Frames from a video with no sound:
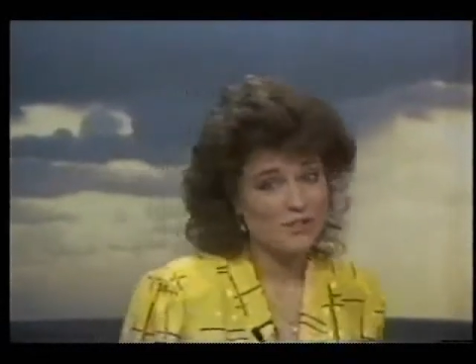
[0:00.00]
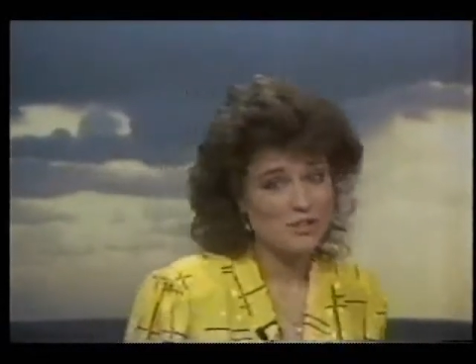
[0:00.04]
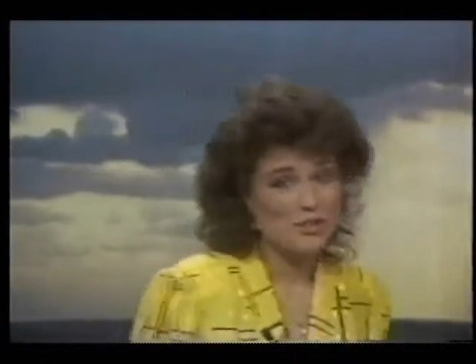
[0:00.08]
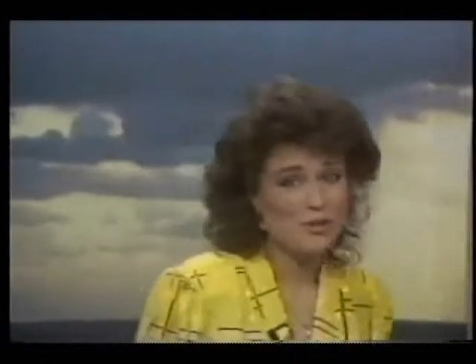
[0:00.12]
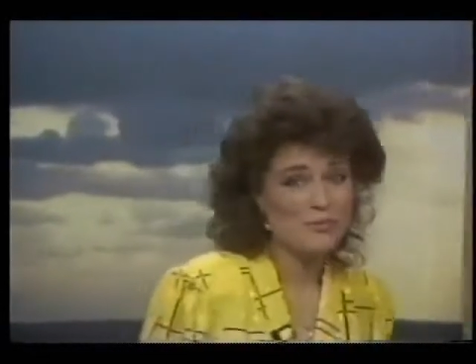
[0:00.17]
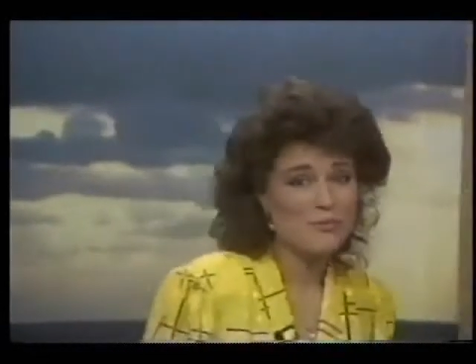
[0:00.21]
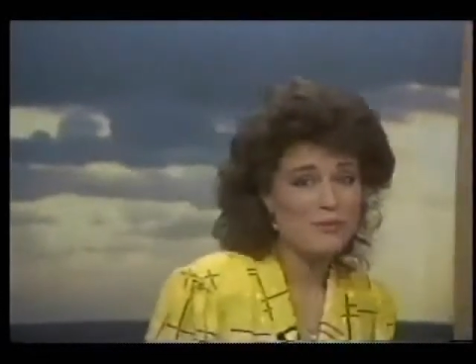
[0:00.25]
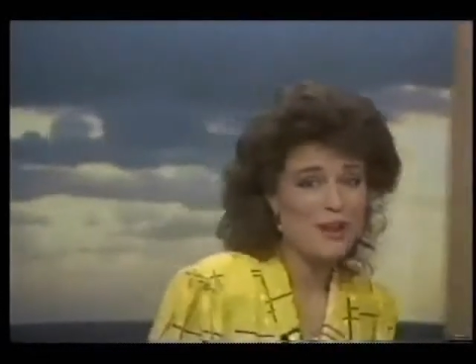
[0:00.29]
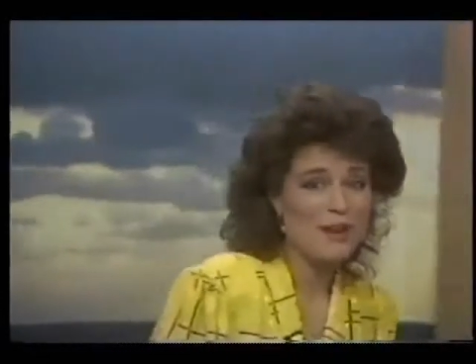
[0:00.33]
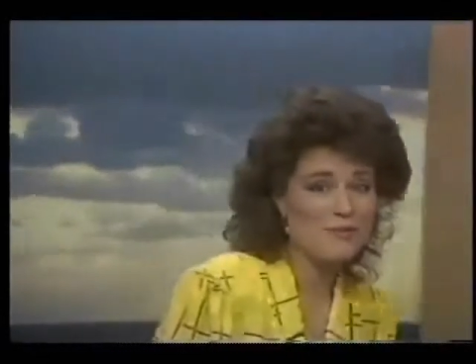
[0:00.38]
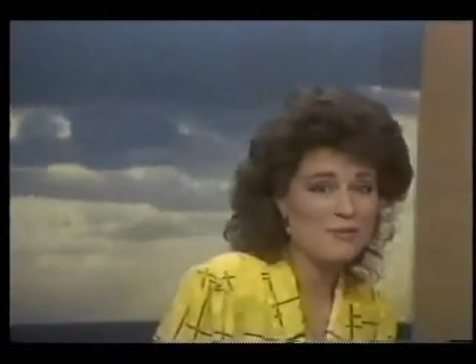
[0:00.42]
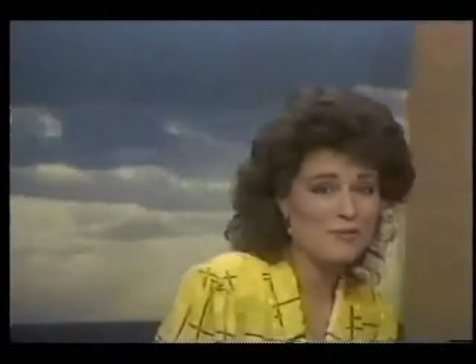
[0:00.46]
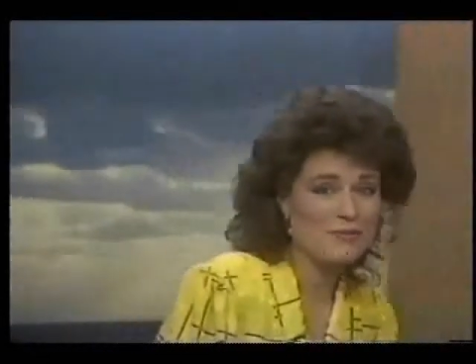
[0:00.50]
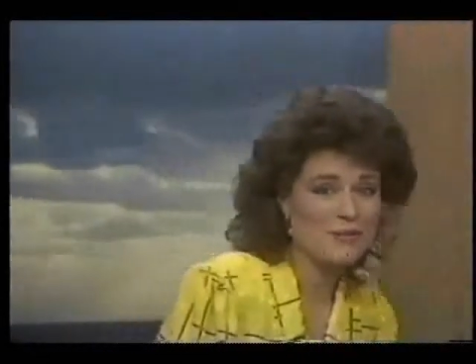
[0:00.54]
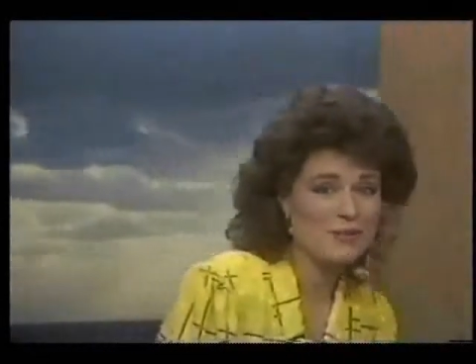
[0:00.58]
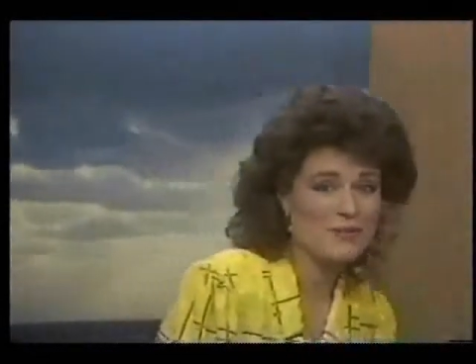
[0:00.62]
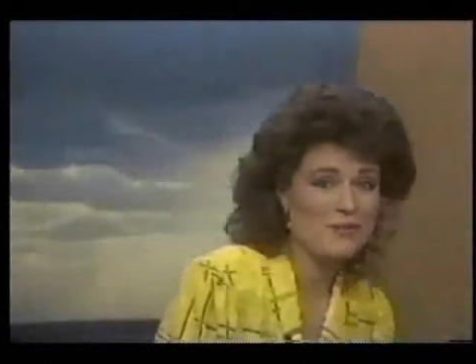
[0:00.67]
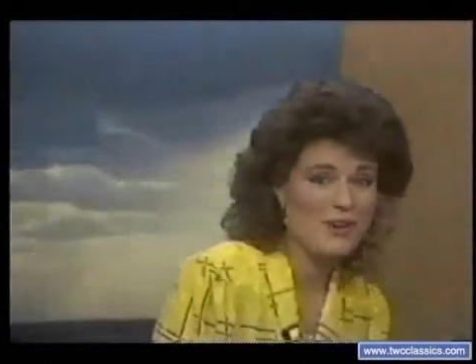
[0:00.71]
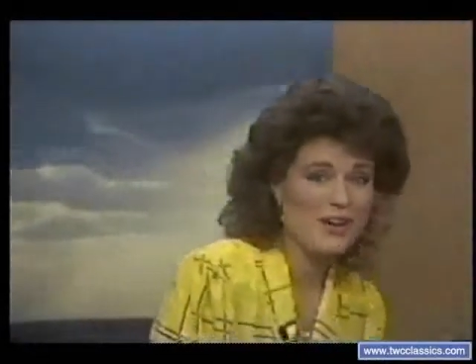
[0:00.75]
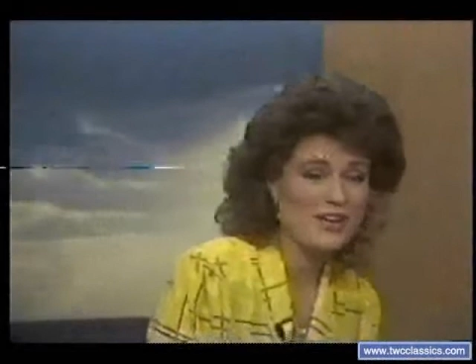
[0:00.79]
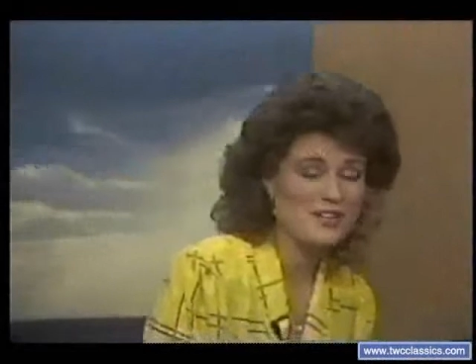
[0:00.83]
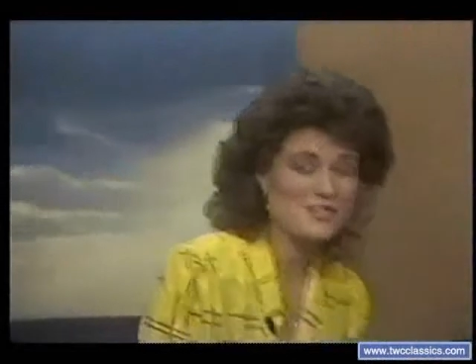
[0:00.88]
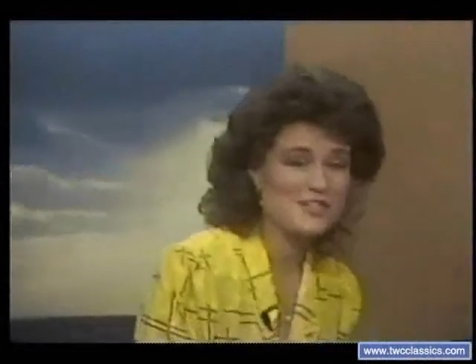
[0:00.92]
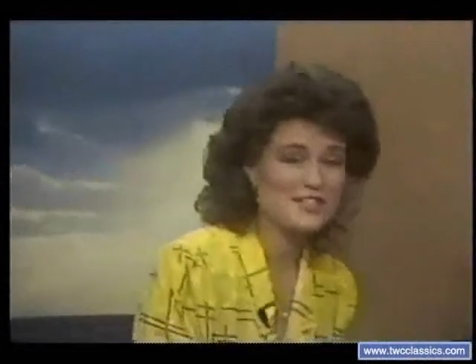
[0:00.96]
You're
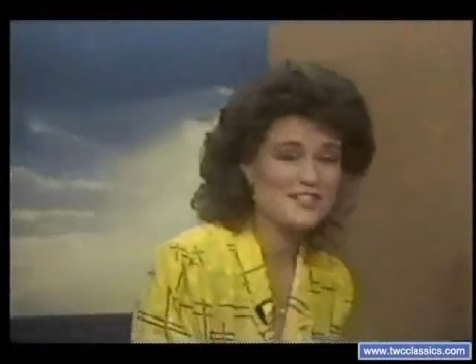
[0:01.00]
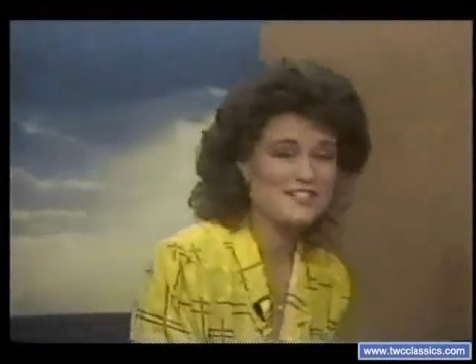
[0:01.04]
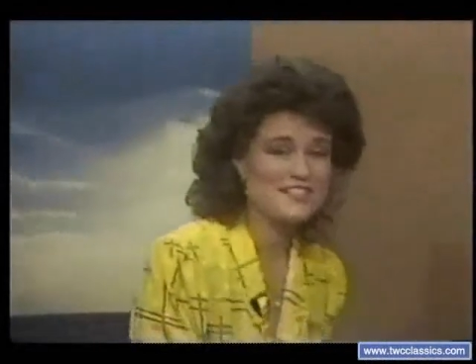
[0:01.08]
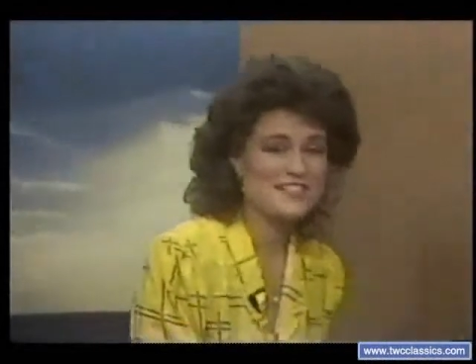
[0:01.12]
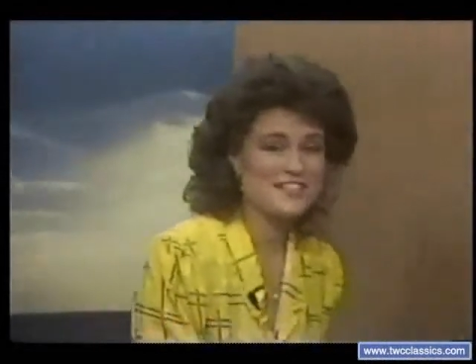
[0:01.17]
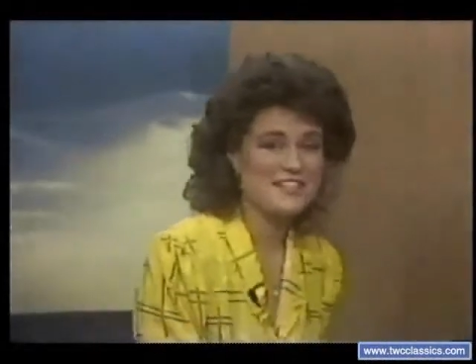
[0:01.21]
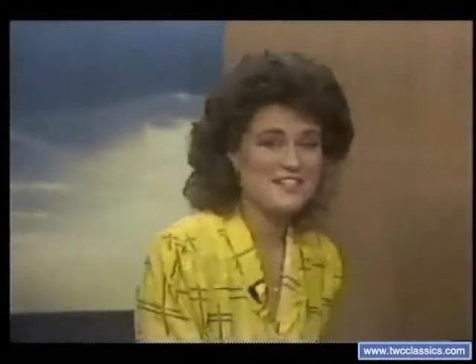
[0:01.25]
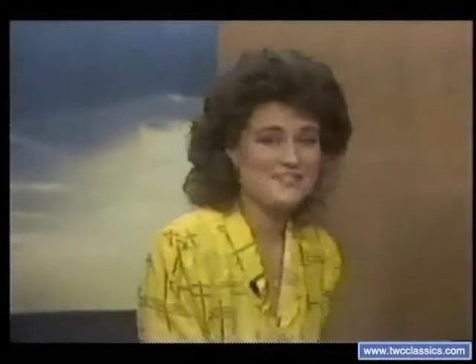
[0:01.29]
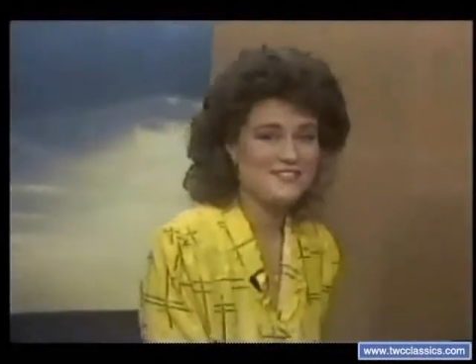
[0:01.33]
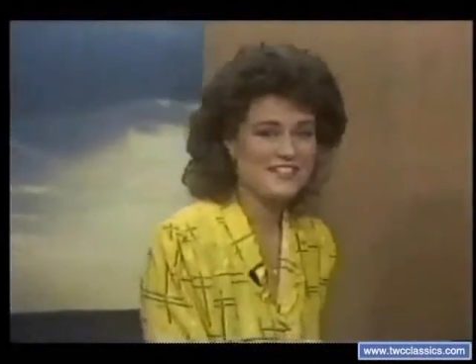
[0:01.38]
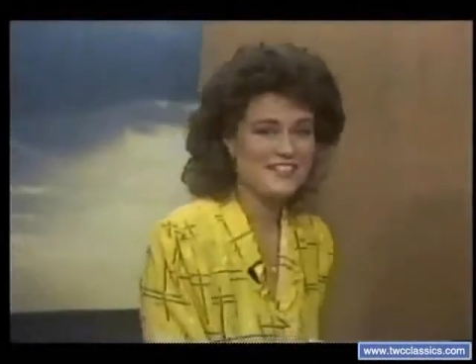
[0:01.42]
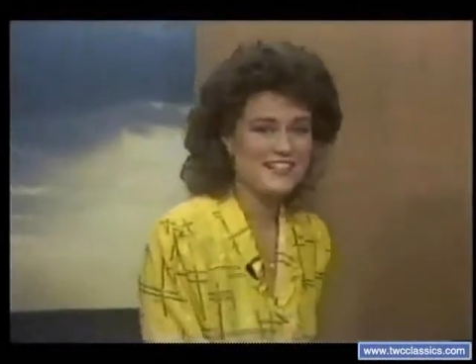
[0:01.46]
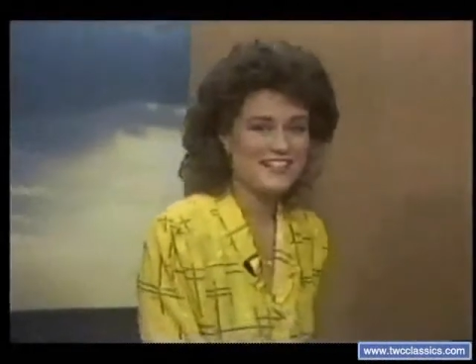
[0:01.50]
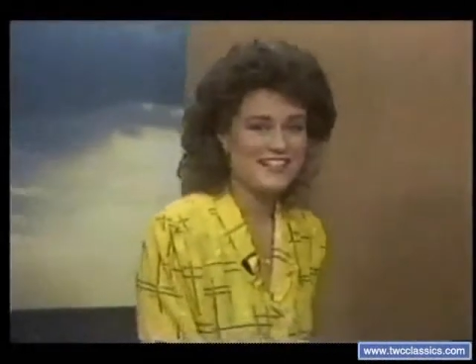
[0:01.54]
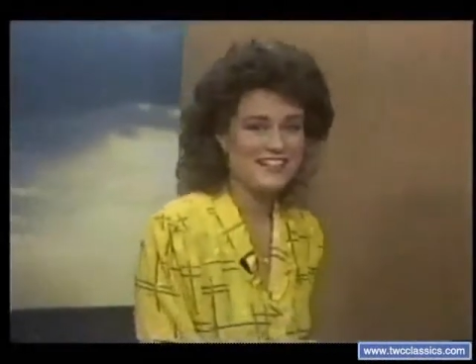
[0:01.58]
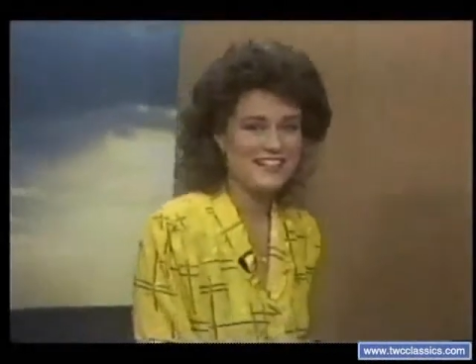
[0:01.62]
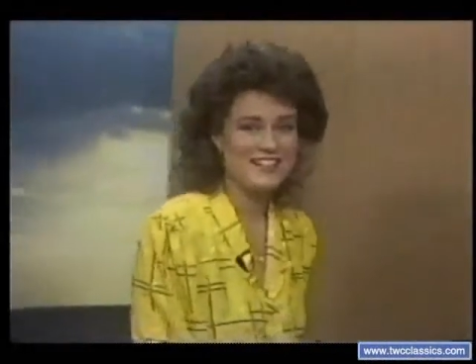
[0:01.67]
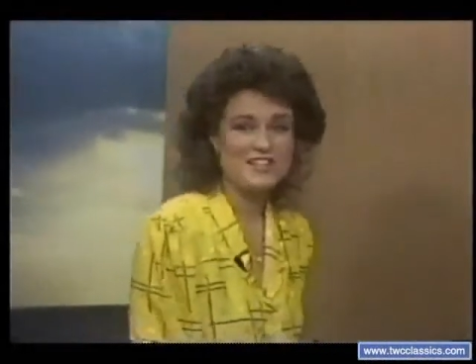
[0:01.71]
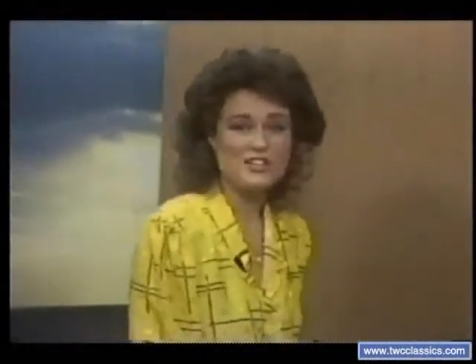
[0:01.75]
probably watching TV